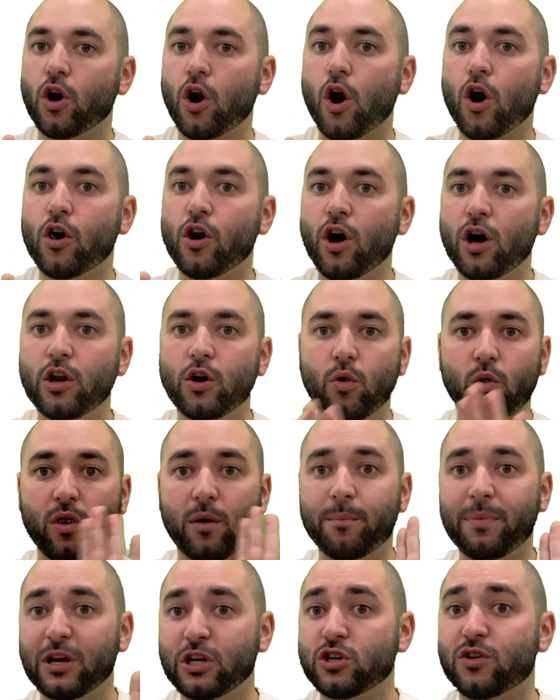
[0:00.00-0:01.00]
heart on or a
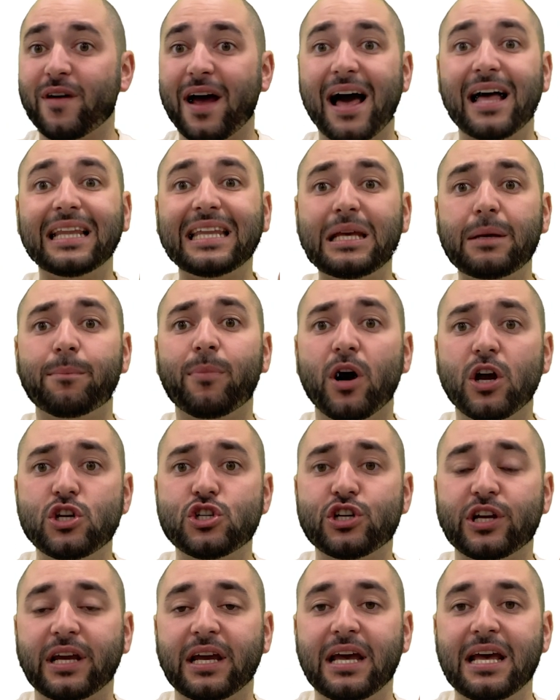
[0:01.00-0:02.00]
picture of Ali
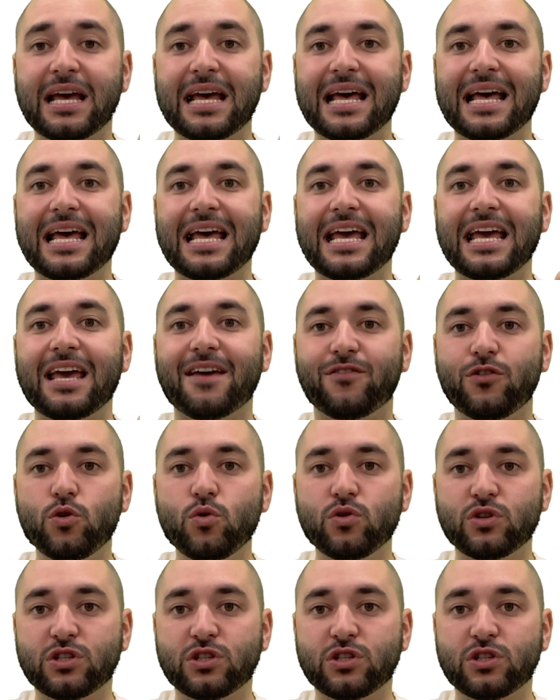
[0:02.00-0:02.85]
punching, if you